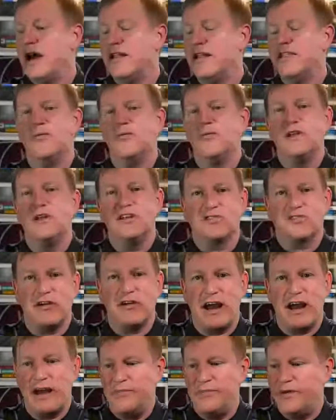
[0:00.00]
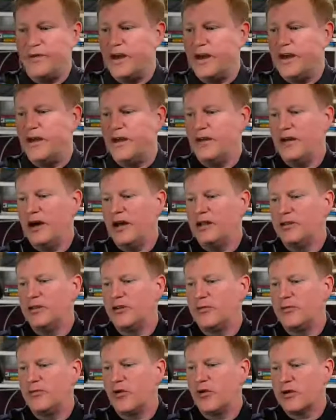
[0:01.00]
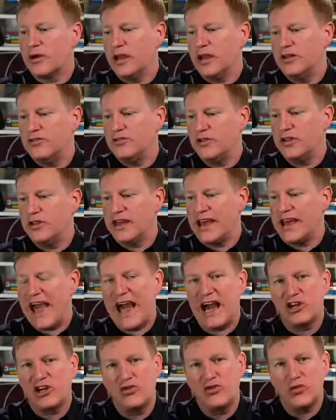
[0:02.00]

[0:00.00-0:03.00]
we describe a little more into the actual